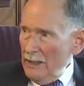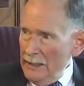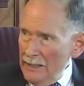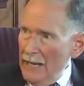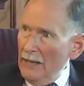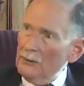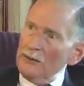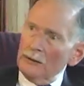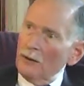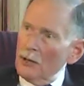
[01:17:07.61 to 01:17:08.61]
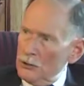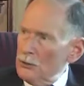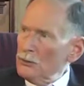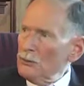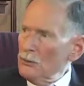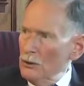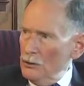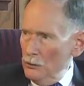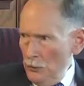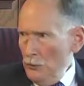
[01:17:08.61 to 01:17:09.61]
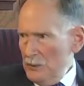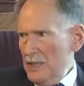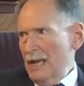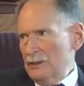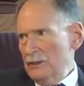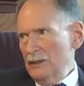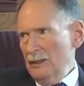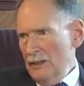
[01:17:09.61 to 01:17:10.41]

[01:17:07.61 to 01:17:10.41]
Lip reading: and now there are two groups actually.